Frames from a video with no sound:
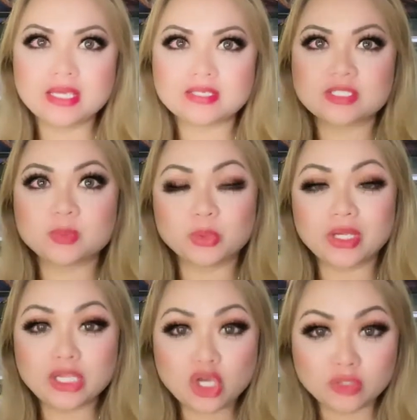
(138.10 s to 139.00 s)

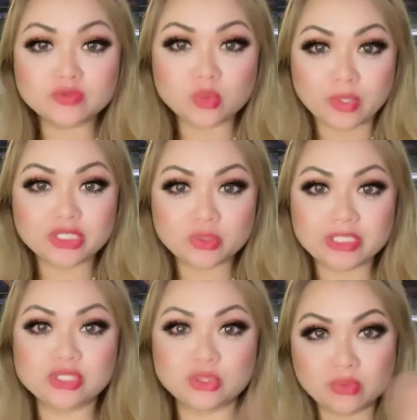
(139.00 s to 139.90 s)
Spring of
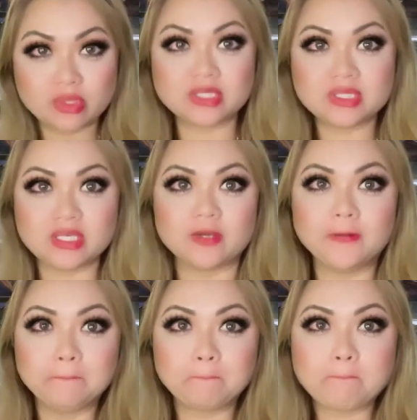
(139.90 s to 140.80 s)
2022, this year,
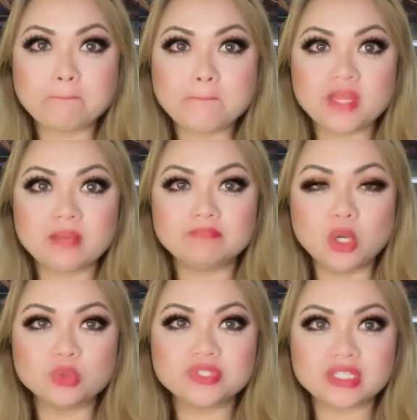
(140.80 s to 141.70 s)

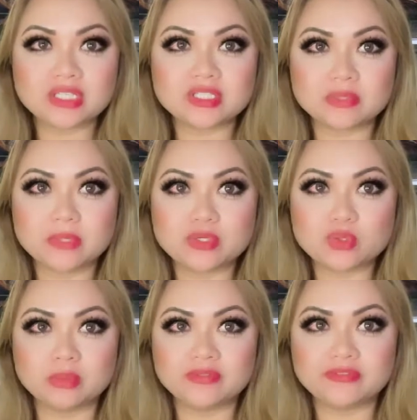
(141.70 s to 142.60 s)
post-secondary
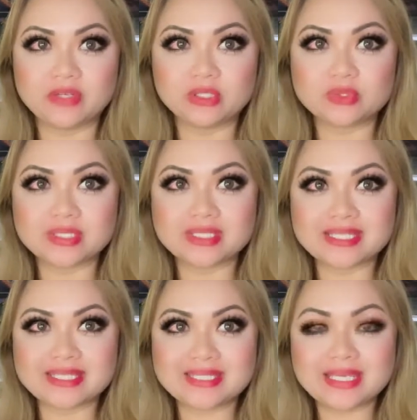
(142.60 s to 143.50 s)
enrollment fell to
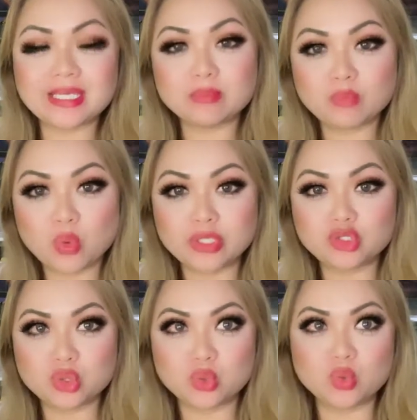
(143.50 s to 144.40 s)

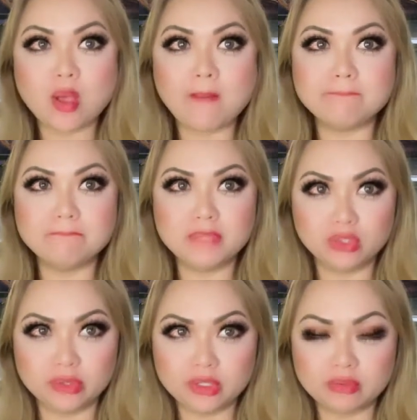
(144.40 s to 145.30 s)
16.2
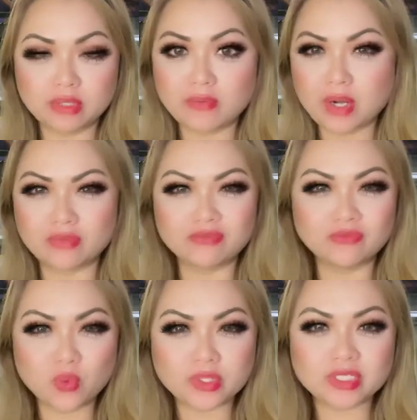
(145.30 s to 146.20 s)
million, around
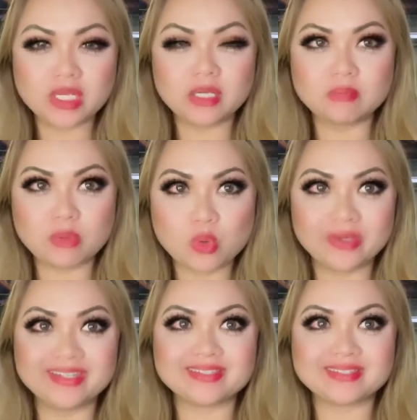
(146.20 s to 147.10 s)

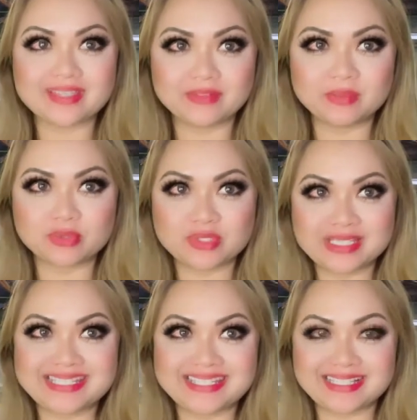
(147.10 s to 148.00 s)

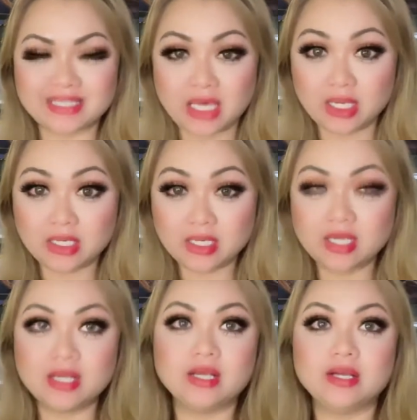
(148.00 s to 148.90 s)
14.7% decline
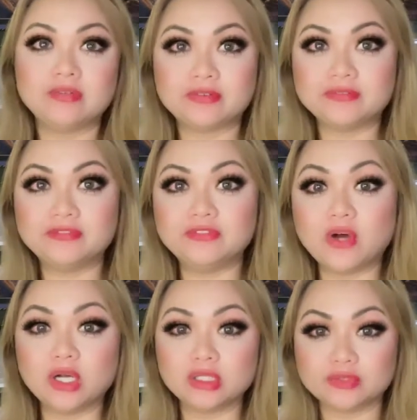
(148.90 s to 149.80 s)
from
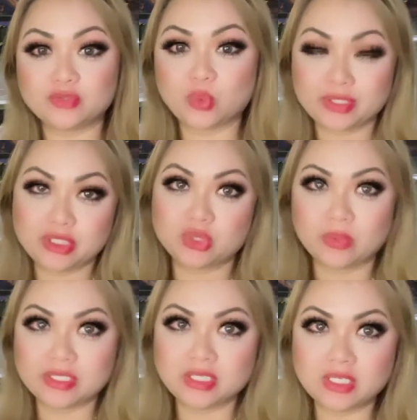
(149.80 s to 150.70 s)
fall of
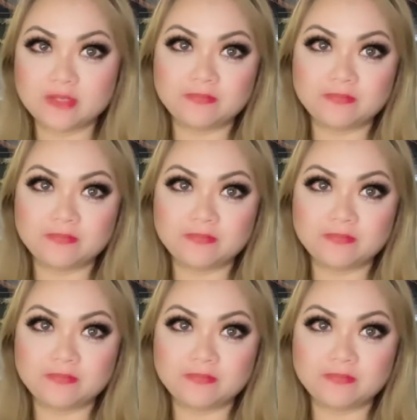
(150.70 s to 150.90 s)
2020.